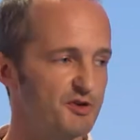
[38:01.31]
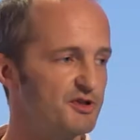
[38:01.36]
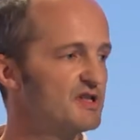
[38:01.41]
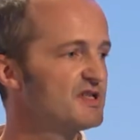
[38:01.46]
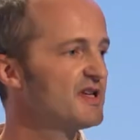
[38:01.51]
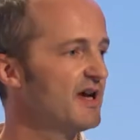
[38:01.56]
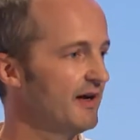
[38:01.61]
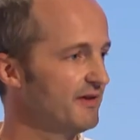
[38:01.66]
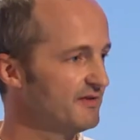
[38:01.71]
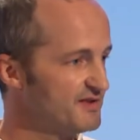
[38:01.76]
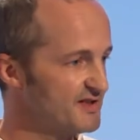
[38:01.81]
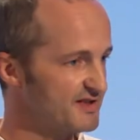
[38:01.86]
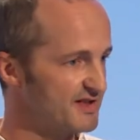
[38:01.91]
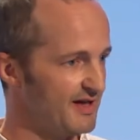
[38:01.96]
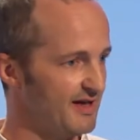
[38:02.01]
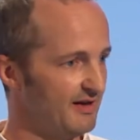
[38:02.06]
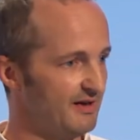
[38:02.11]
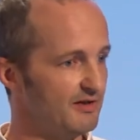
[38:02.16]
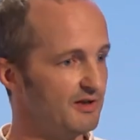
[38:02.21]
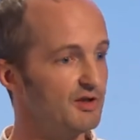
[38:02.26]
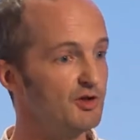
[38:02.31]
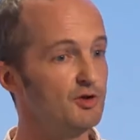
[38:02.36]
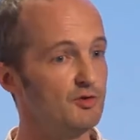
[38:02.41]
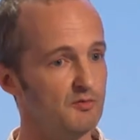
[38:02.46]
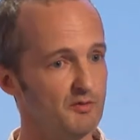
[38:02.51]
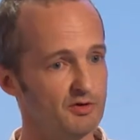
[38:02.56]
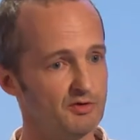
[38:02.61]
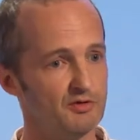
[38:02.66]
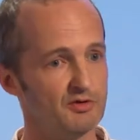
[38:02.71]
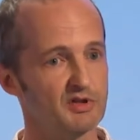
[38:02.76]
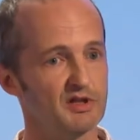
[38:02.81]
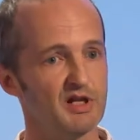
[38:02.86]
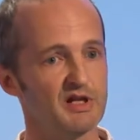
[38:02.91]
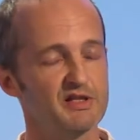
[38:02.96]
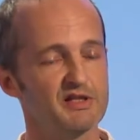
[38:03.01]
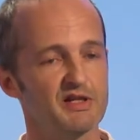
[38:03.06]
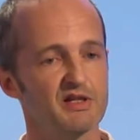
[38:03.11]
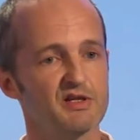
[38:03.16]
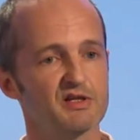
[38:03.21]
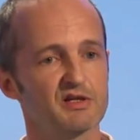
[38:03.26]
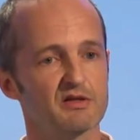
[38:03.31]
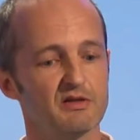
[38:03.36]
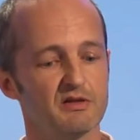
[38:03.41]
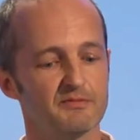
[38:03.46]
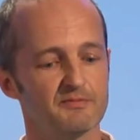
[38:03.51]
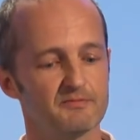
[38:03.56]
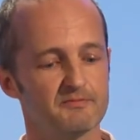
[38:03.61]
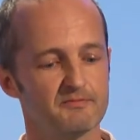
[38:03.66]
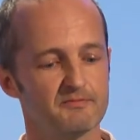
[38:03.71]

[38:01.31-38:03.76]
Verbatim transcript: which is how to scale the human organization.